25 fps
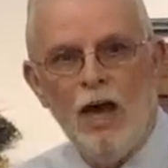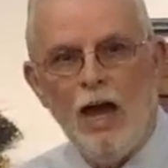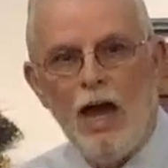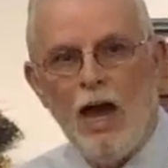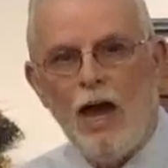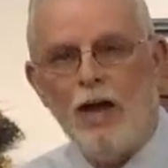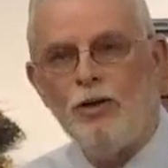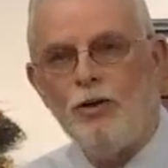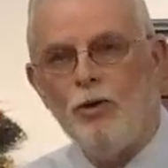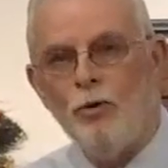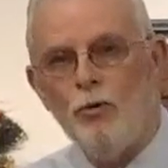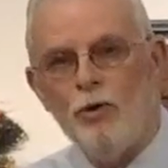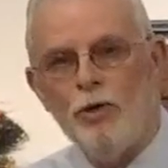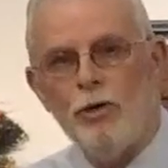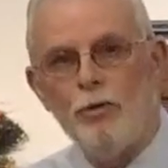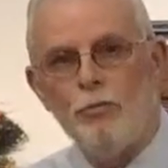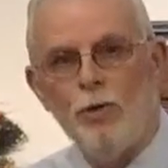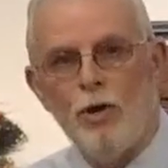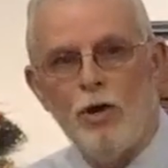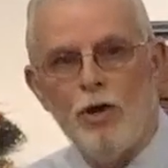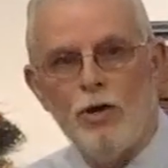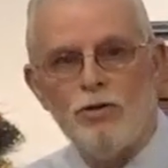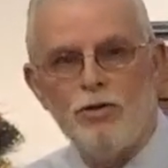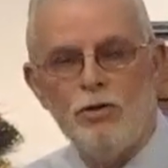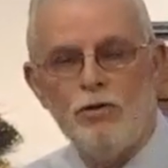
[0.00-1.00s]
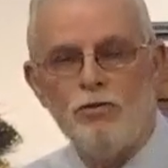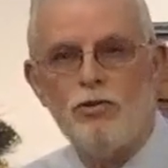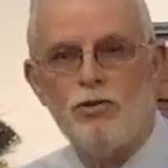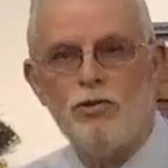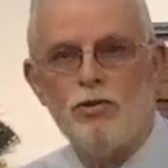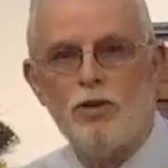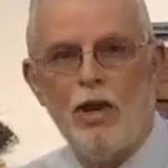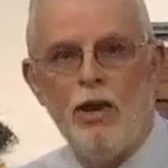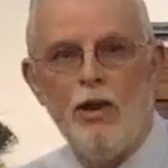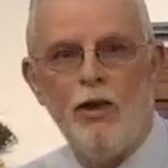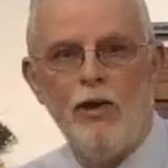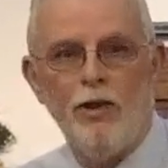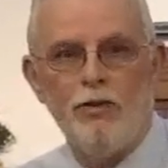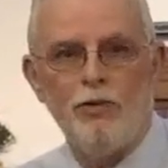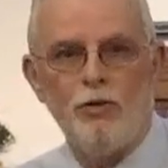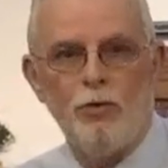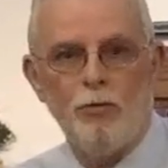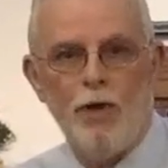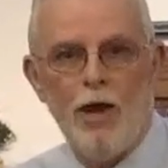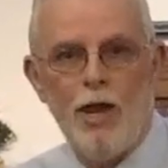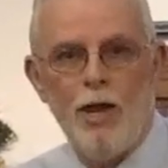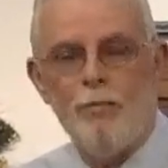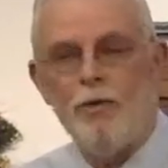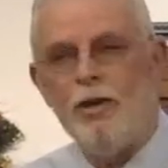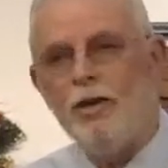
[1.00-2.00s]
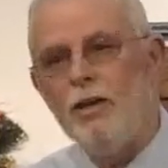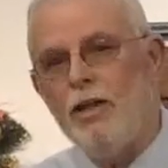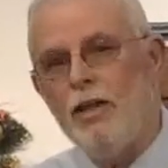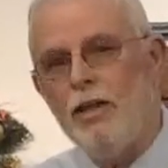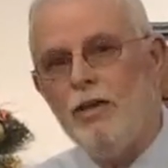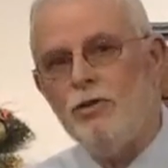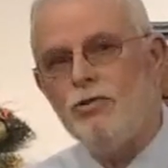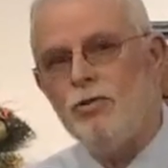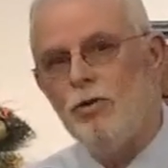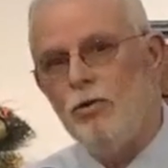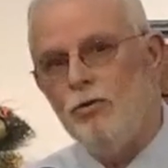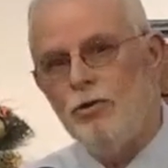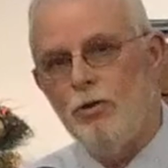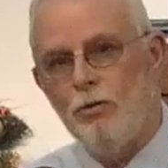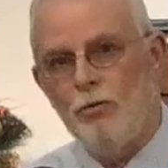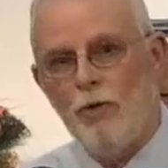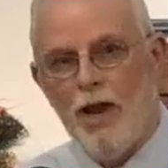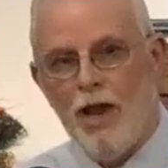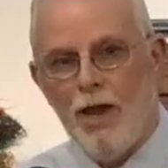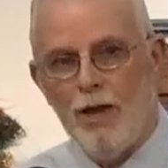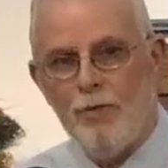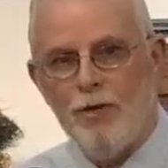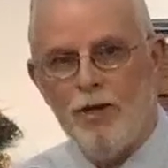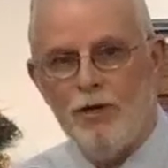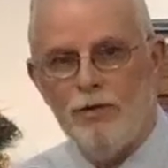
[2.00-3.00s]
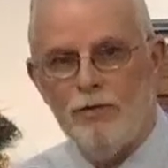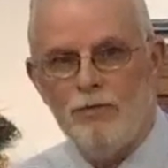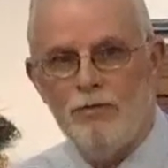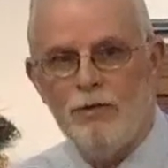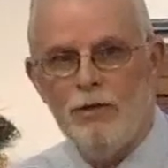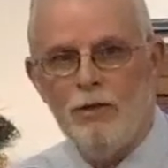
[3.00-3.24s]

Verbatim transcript: I'd go in the brush and scare out the rabbit, and he'd shoot the rabbit.